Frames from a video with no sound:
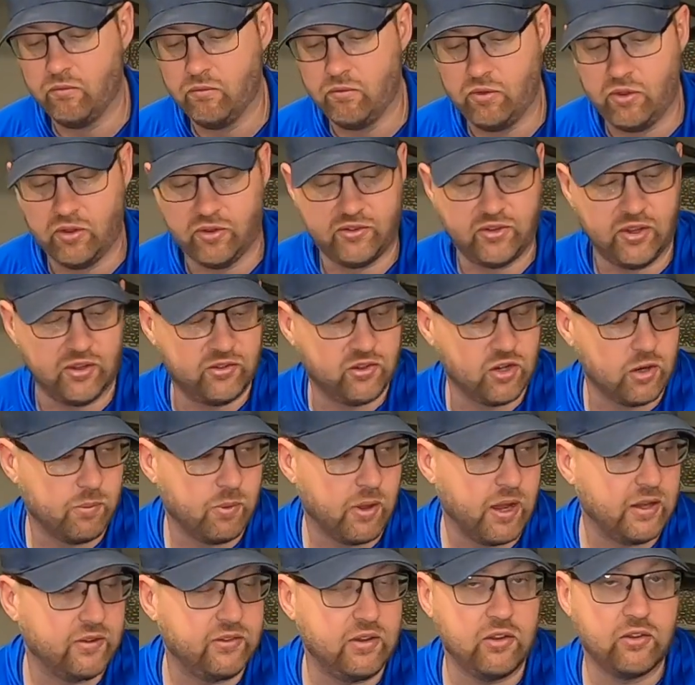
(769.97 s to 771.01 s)
the sister
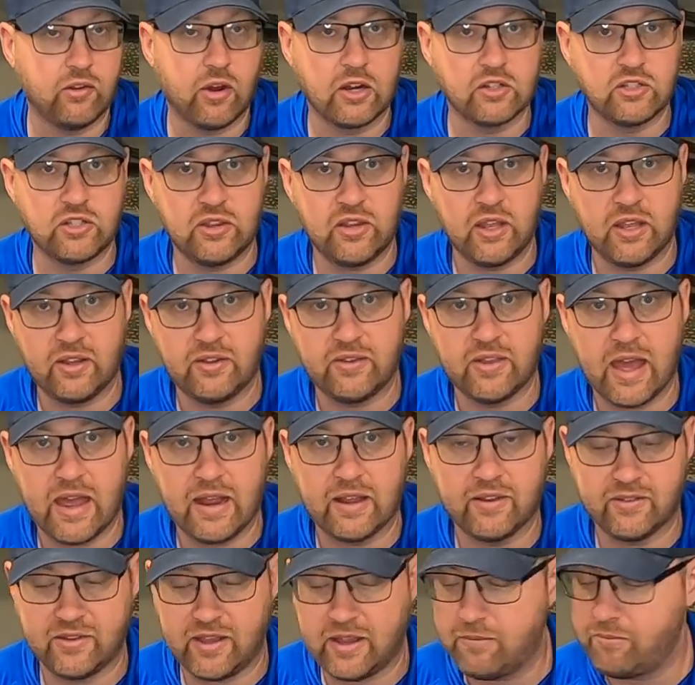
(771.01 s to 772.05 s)
blanks, these are actually the
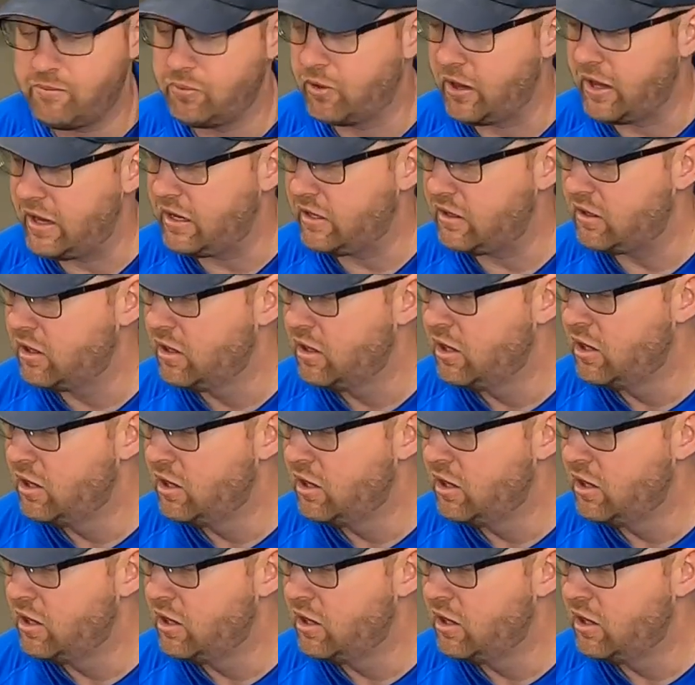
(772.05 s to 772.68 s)
exact same blank